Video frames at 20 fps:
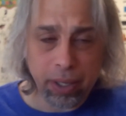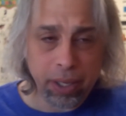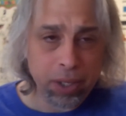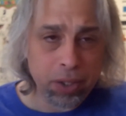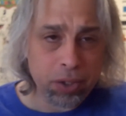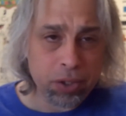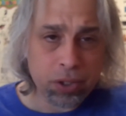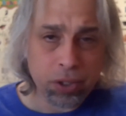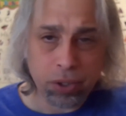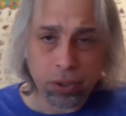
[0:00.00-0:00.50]

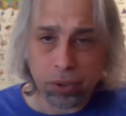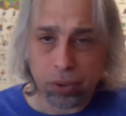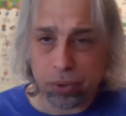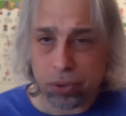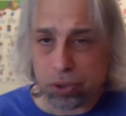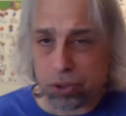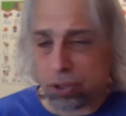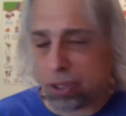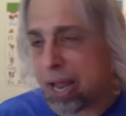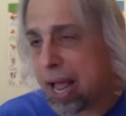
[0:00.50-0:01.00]
into
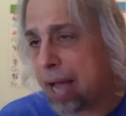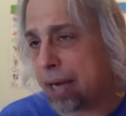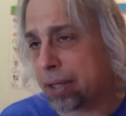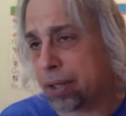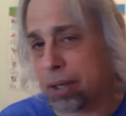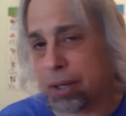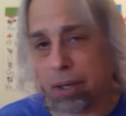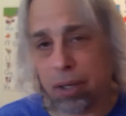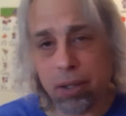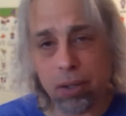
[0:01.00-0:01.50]

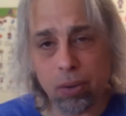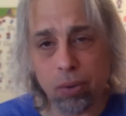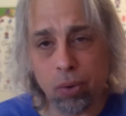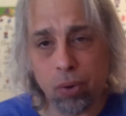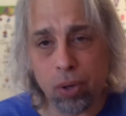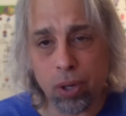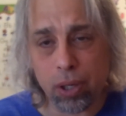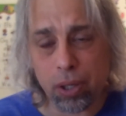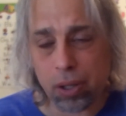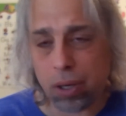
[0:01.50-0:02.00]
soccer
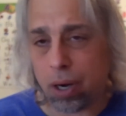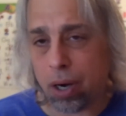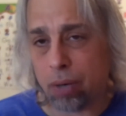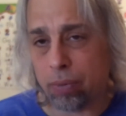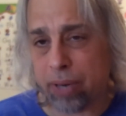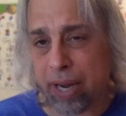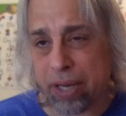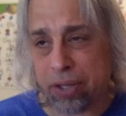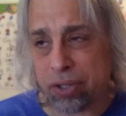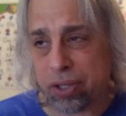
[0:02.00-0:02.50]
or car
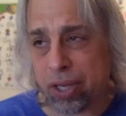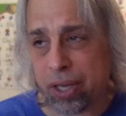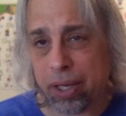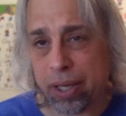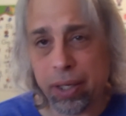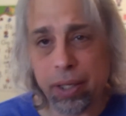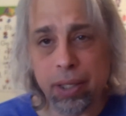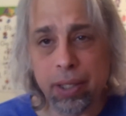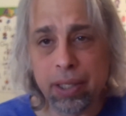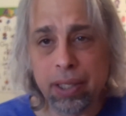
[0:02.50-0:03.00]

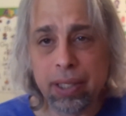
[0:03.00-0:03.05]
racing,